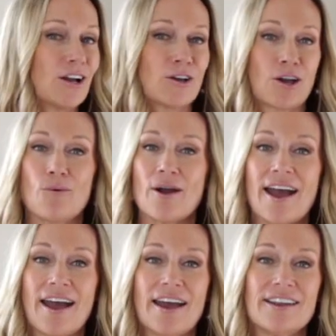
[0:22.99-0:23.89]
Go
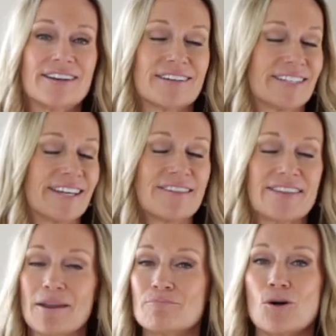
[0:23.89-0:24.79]
ahead, get
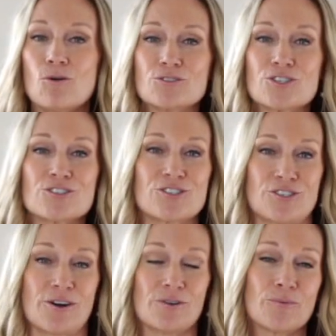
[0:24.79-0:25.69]
that mulch,
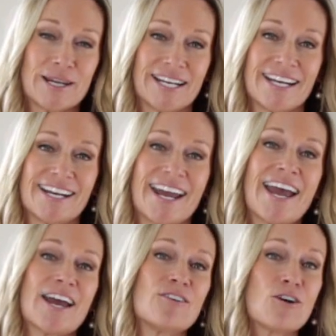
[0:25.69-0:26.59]
start weeding,
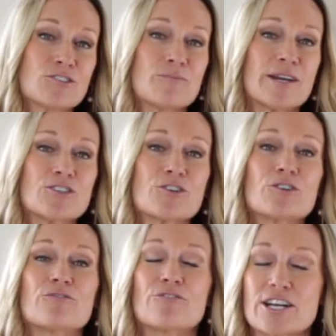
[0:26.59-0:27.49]
and also make sure
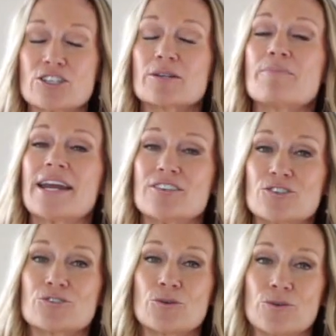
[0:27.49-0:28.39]
to freshly paint
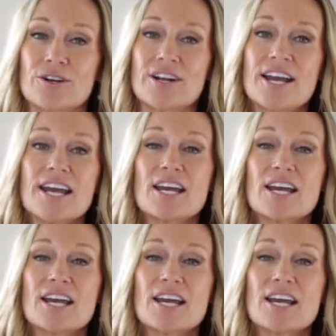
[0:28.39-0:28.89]
your door.